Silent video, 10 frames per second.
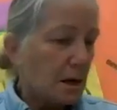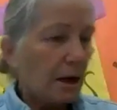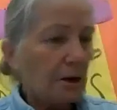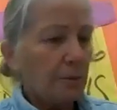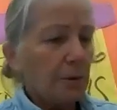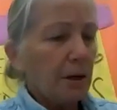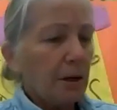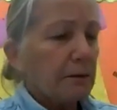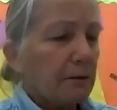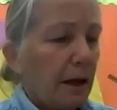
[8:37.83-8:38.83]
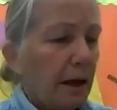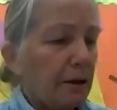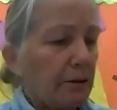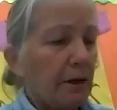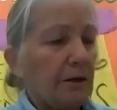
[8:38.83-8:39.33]
I hope you guys
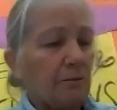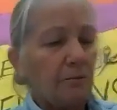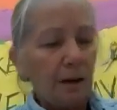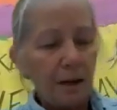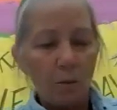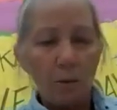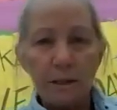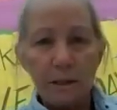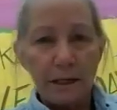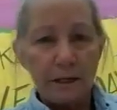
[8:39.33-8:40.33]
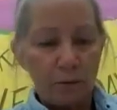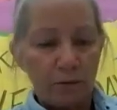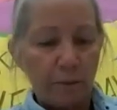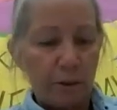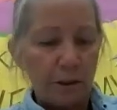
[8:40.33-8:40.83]
like these Make It Wednesdays
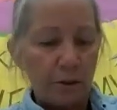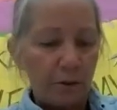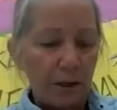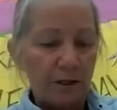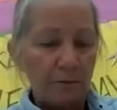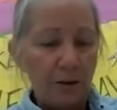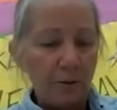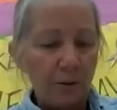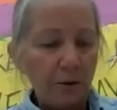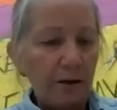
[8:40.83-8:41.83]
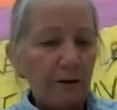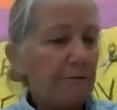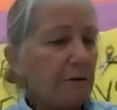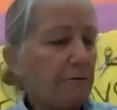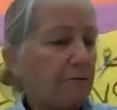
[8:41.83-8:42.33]
we've been doing. It's been really
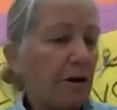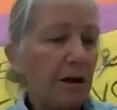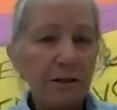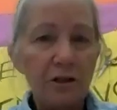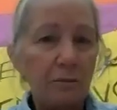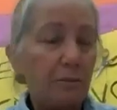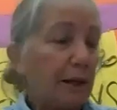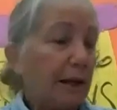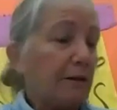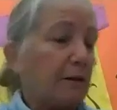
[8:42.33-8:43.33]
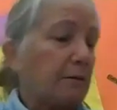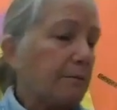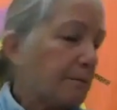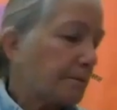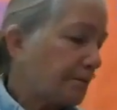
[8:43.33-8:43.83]
fun for us to plan
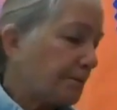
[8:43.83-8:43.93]
them